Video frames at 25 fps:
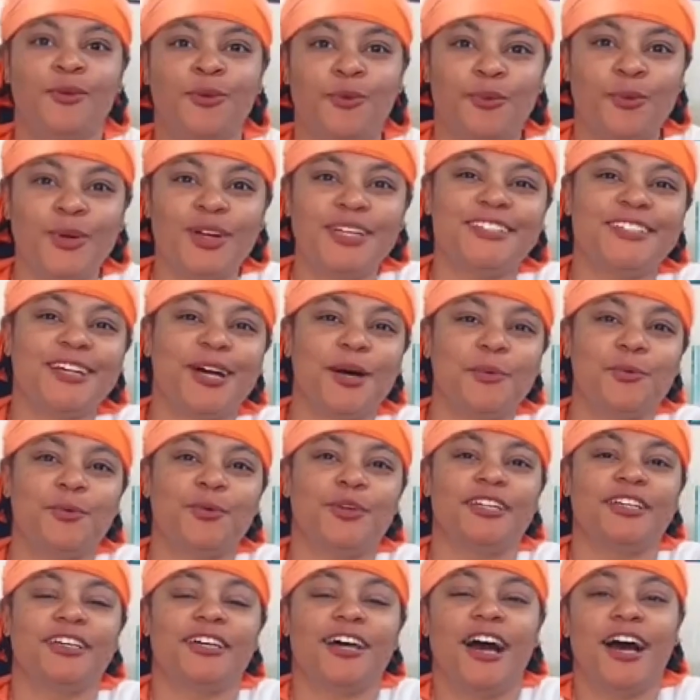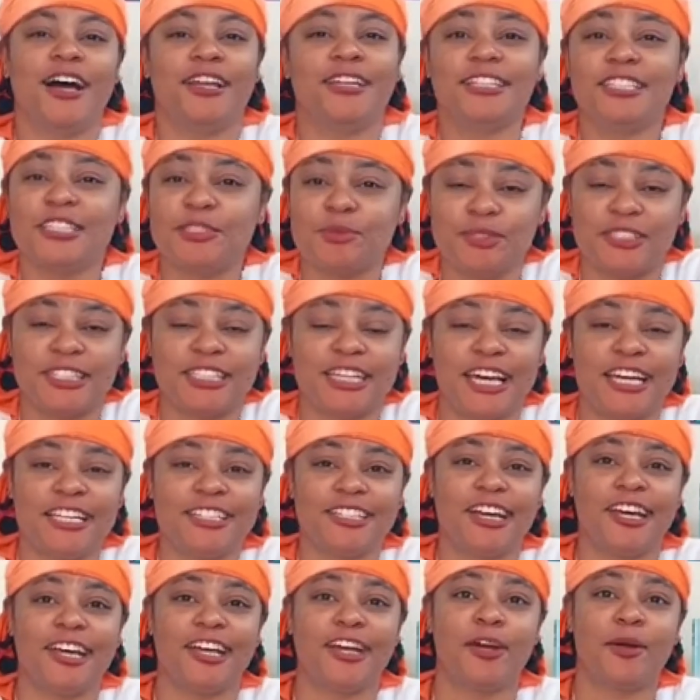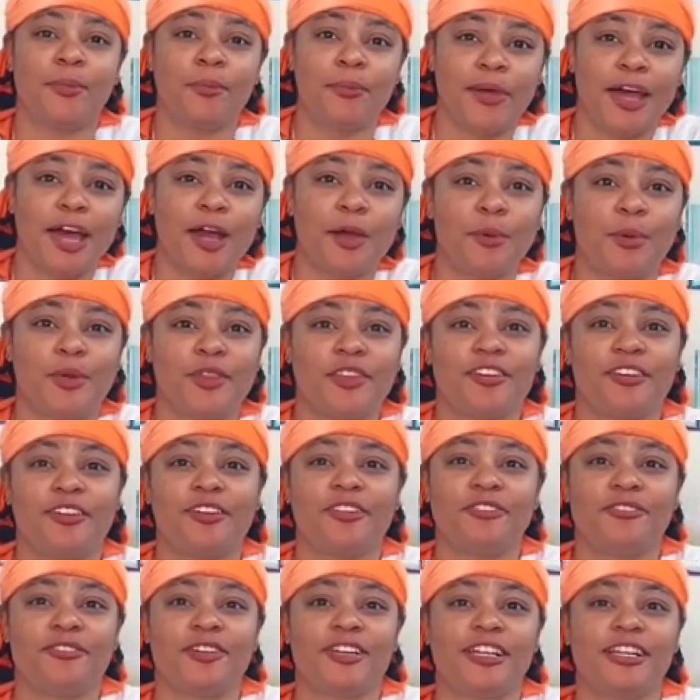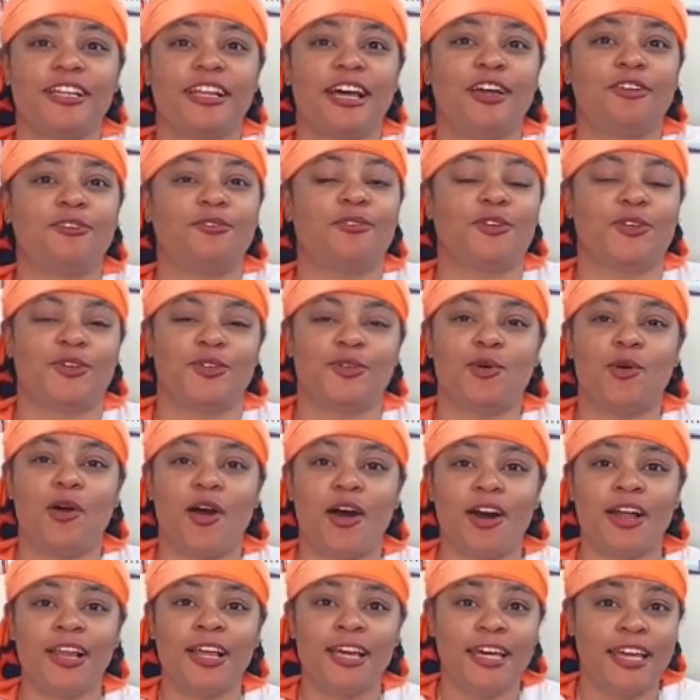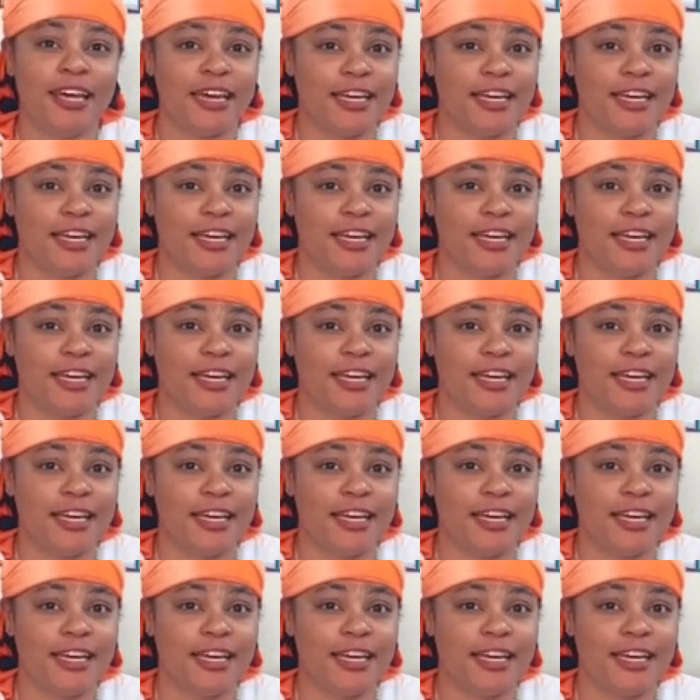What's up with y'all? It's Miss KJ here, back with another read aloud for you all.